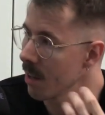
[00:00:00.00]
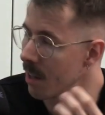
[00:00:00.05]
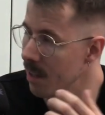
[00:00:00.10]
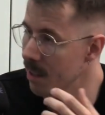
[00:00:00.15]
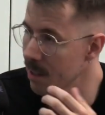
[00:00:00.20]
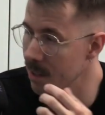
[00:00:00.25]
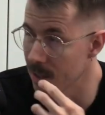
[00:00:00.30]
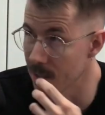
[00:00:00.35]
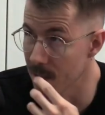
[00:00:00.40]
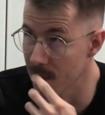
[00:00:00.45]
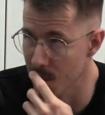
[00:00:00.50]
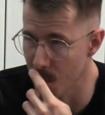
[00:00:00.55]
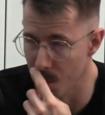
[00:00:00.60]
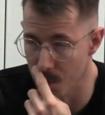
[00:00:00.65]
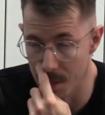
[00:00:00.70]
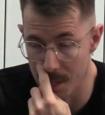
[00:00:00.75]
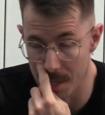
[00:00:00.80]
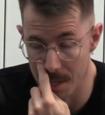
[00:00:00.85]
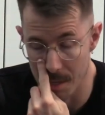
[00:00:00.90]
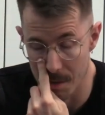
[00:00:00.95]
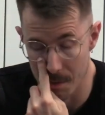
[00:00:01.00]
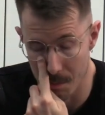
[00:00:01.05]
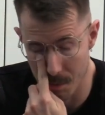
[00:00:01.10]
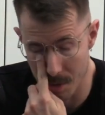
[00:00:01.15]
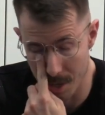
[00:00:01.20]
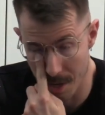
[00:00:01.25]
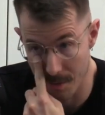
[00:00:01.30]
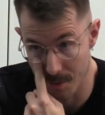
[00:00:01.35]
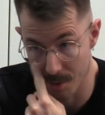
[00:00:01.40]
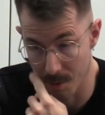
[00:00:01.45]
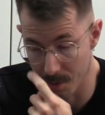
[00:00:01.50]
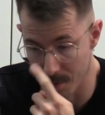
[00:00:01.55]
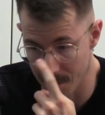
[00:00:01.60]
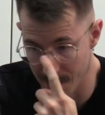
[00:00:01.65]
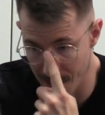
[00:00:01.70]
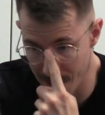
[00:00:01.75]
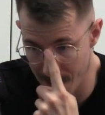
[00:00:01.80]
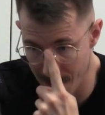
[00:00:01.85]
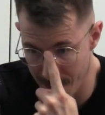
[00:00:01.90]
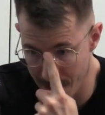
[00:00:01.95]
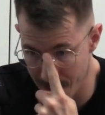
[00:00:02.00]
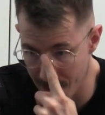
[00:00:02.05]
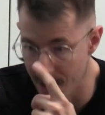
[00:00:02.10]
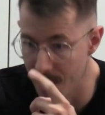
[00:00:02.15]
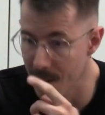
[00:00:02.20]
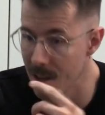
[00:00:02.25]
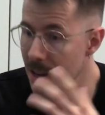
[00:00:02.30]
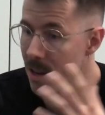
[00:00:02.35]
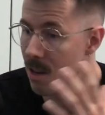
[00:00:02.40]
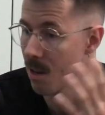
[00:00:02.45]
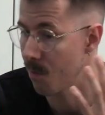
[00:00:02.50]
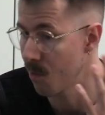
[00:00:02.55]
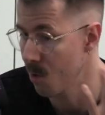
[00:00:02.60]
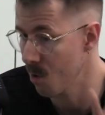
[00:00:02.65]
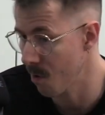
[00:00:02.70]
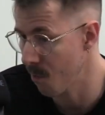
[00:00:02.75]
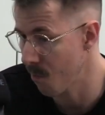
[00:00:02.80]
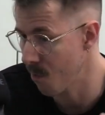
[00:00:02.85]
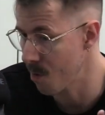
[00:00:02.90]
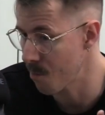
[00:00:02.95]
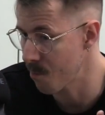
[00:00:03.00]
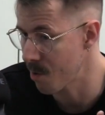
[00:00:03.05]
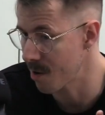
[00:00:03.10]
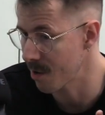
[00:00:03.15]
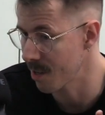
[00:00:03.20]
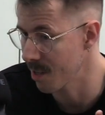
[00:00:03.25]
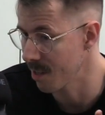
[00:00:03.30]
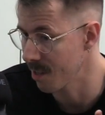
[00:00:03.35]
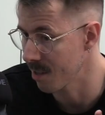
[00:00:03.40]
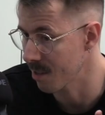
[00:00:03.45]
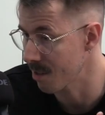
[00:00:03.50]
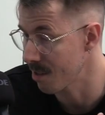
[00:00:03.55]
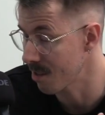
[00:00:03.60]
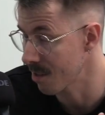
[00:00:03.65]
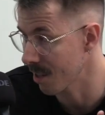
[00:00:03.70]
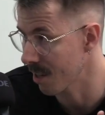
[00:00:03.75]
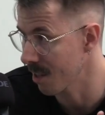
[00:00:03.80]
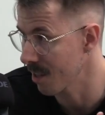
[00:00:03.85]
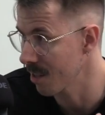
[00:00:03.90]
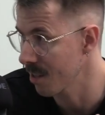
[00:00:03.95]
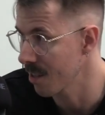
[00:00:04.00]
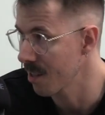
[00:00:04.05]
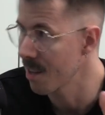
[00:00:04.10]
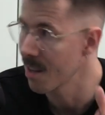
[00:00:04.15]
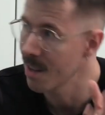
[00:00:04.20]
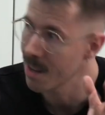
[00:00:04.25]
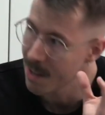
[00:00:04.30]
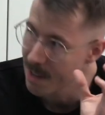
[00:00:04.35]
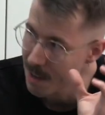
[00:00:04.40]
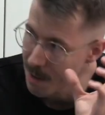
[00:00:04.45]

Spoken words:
Like Tony would have to say, hey, if you're a third-party starter kit,